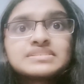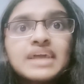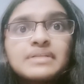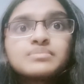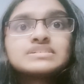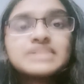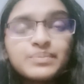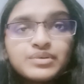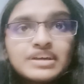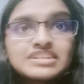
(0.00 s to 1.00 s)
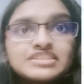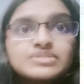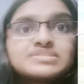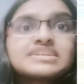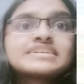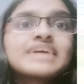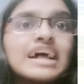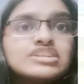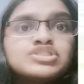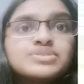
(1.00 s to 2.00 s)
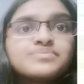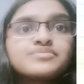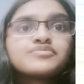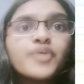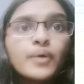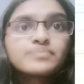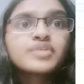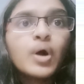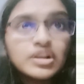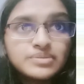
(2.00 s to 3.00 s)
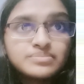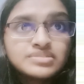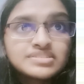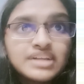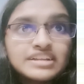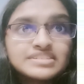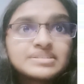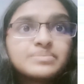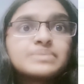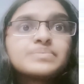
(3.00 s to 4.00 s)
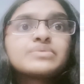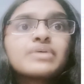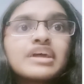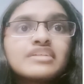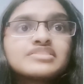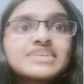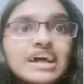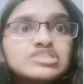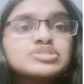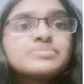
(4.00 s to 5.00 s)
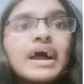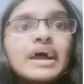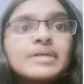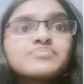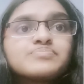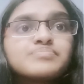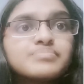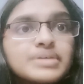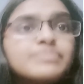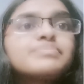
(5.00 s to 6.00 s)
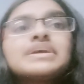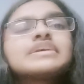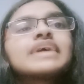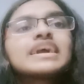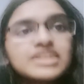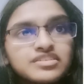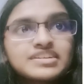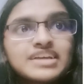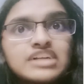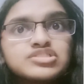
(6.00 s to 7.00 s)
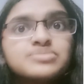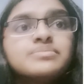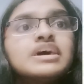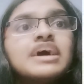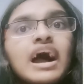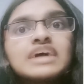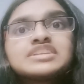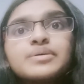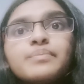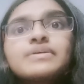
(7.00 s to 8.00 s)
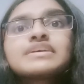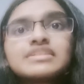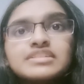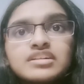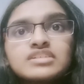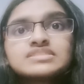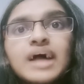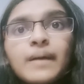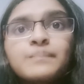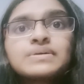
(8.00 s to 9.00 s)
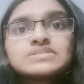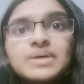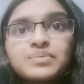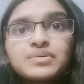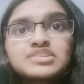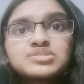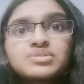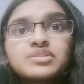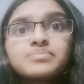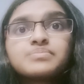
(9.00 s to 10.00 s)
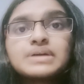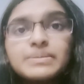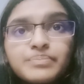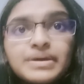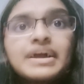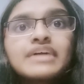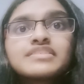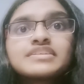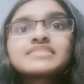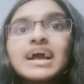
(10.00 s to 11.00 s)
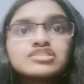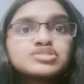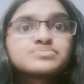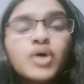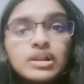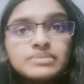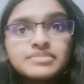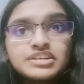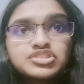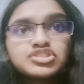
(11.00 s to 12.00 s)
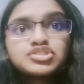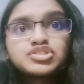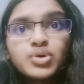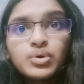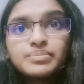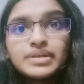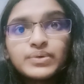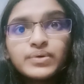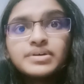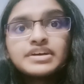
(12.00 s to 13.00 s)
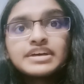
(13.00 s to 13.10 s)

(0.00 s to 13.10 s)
can be separated using calcium form columns, that is the BP 100 calcium and BP 800 calcium. A typical sample separation on the BP 100 calcium column is shown below